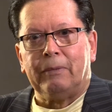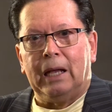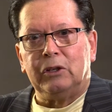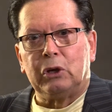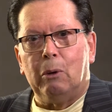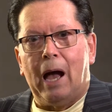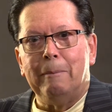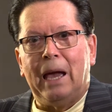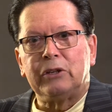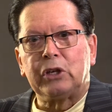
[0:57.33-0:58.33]
And so
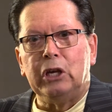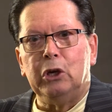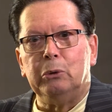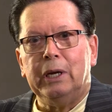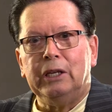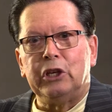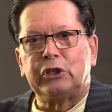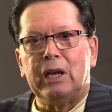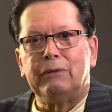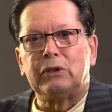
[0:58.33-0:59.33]
I'm asking you,
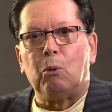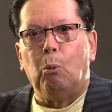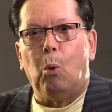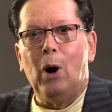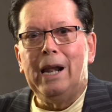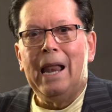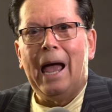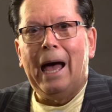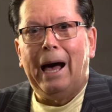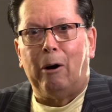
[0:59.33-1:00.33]
just give us 1
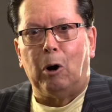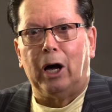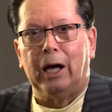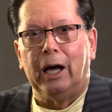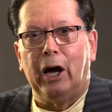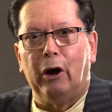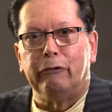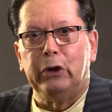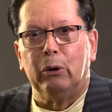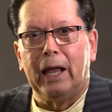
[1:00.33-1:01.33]
hour
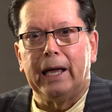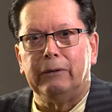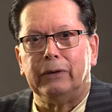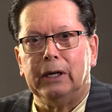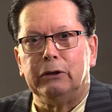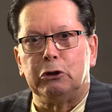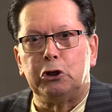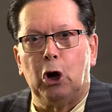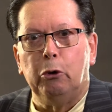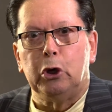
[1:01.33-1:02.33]
of your life to
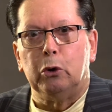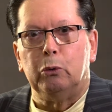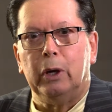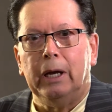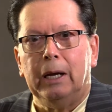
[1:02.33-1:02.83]
show you